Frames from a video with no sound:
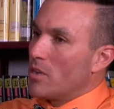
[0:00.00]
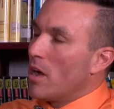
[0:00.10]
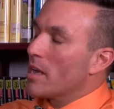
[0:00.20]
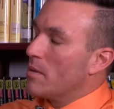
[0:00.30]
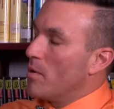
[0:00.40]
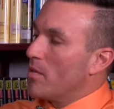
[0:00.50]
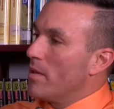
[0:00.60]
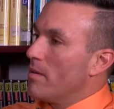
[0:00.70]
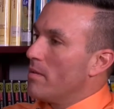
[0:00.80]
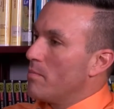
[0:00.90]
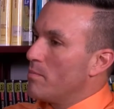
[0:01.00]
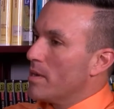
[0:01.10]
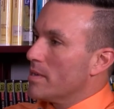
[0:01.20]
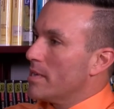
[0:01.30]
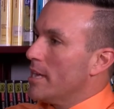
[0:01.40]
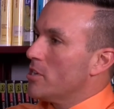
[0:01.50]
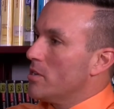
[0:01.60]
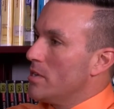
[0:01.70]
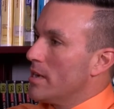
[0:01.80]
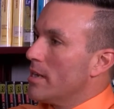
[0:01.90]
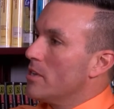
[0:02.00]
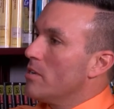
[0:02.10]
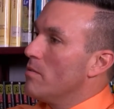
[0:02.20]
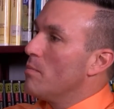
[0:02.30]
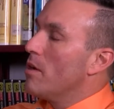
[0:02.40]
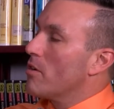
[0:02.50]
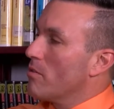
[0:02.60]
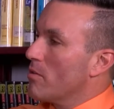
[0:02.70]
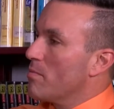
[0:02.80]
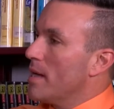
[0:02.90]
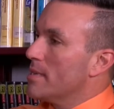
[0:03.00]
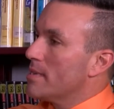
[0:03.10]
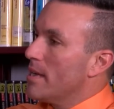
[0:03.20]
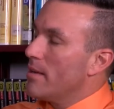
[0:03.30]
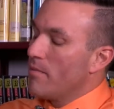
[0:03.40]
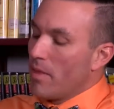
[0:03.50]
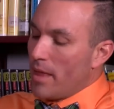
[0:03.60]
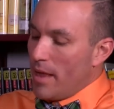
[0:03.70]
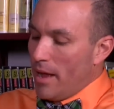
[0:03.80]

talked about the presentation you're going to do about growth mindset. Yep.